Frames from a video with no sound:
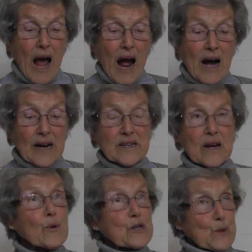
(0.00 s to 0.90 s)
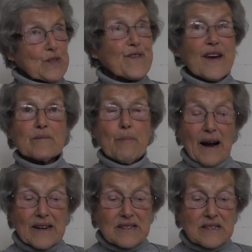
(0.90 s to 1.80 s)
and which was fed
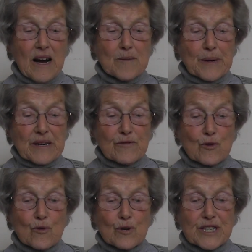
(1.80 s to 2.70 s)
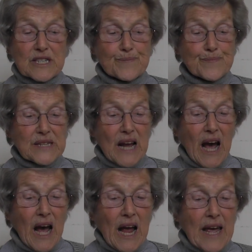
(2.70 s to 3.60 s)
by the Tyburn, of course.
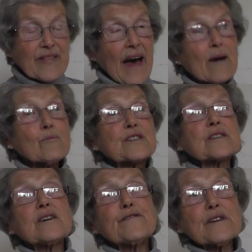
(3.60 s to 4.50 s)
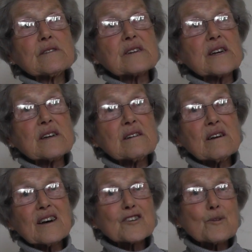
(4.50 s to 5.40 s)
That was filled in
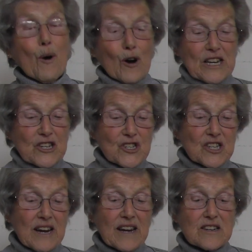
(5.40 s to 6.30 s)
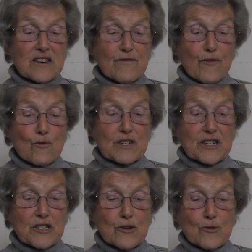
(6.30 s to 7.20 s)
and demolished in
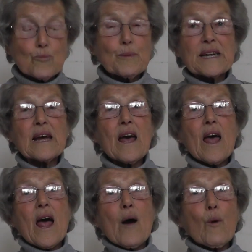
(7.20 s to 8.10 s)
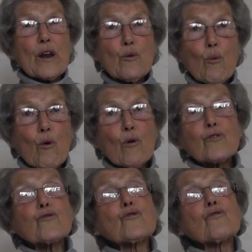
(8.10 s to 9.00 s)
1842, but when you walk
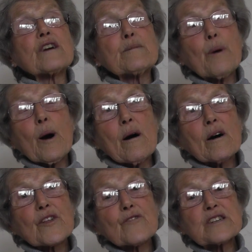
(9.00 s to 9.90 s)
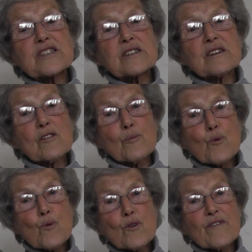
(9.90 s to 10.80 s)
through Green Park, there is still a
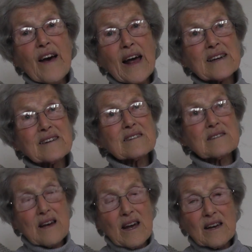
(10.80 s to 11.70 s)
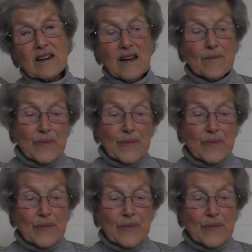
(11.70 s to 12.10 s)
broad valley today,